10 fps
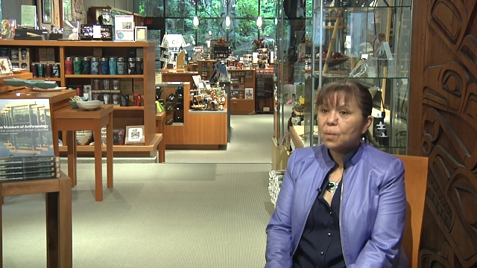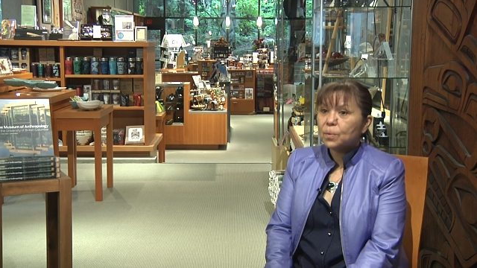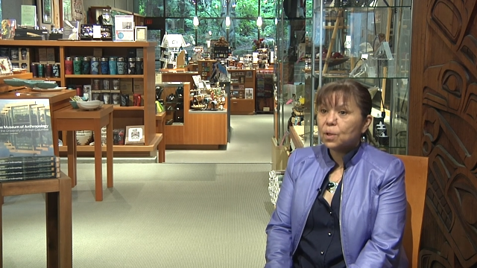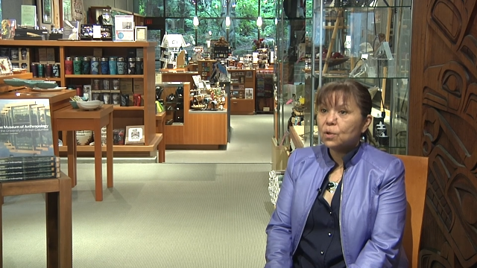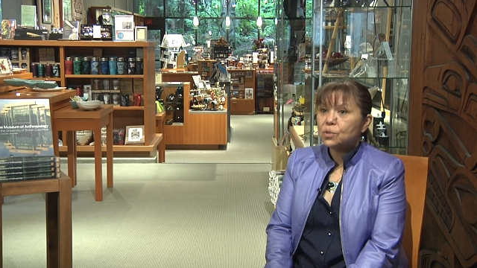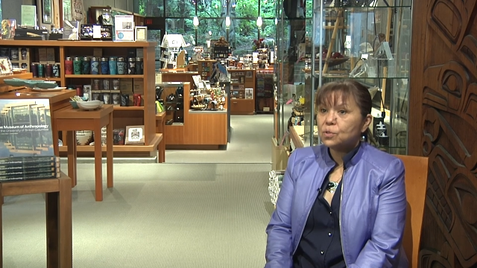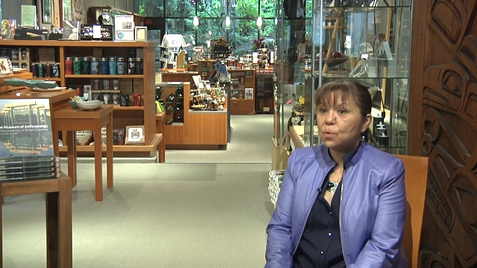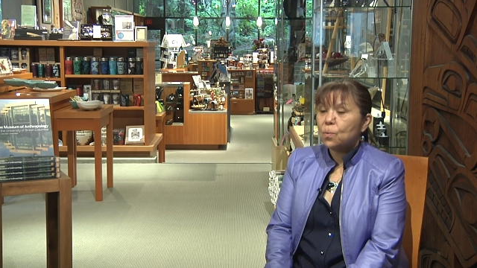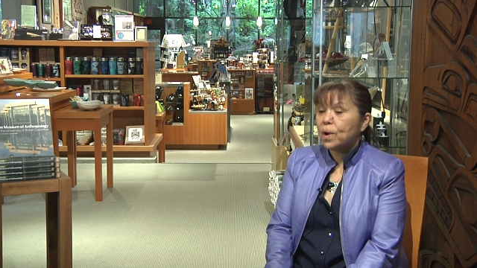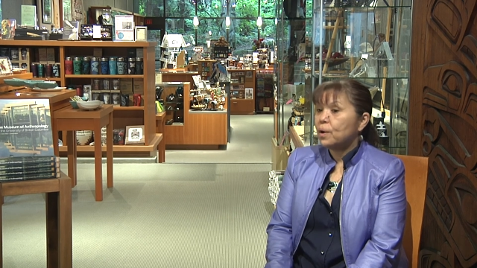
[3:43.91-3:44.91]
but also
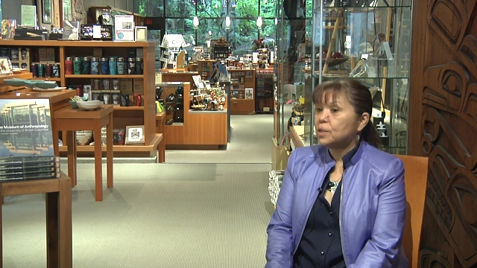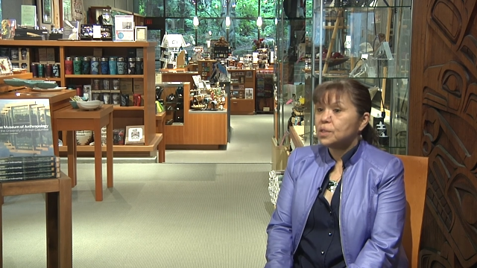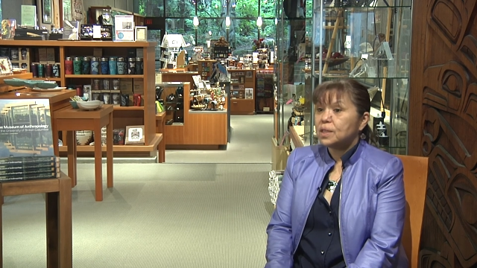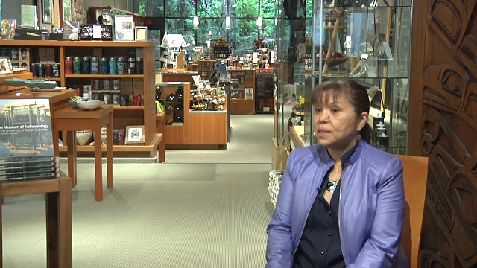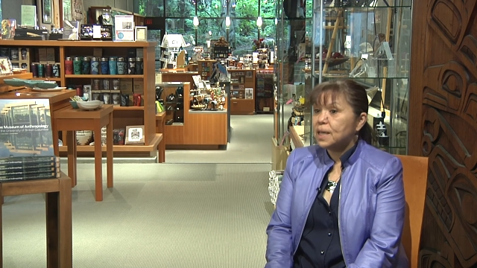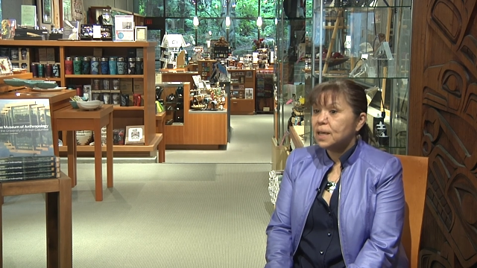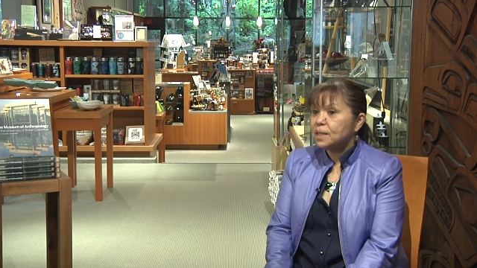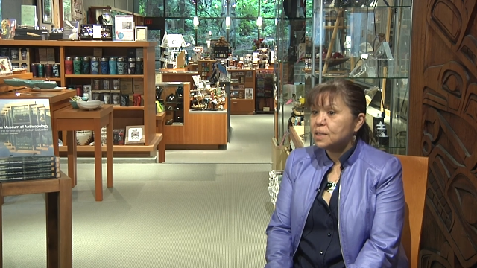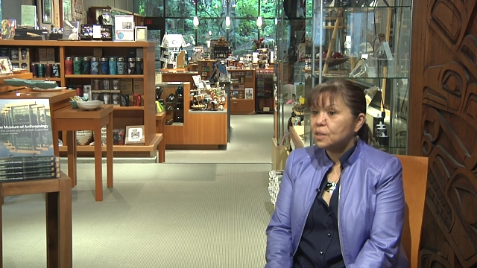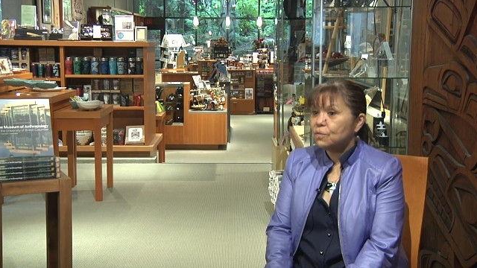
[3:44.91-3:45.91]
where it's going to take
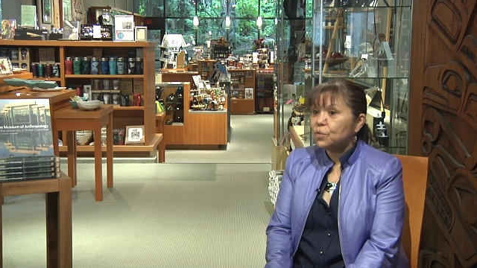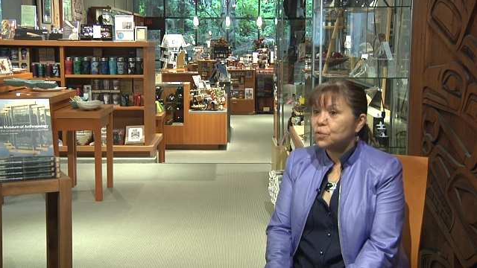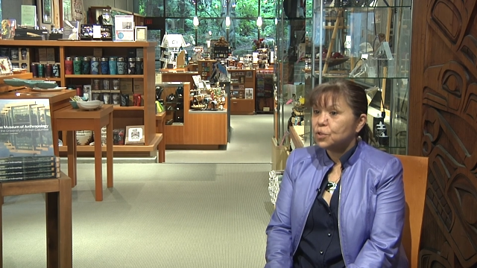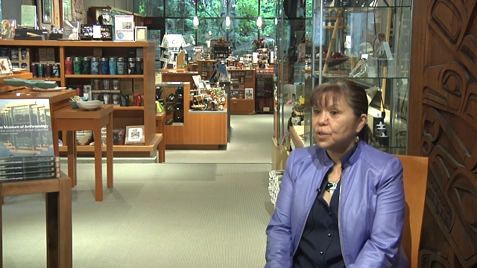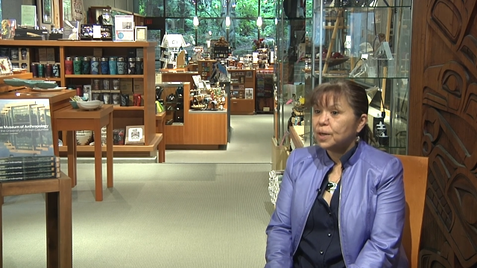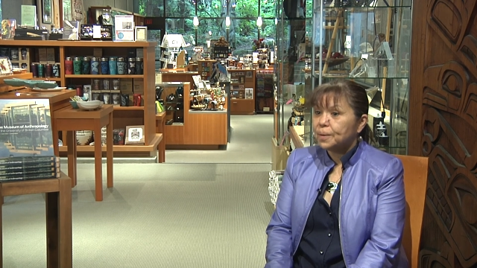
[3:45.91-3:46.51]
us in the future.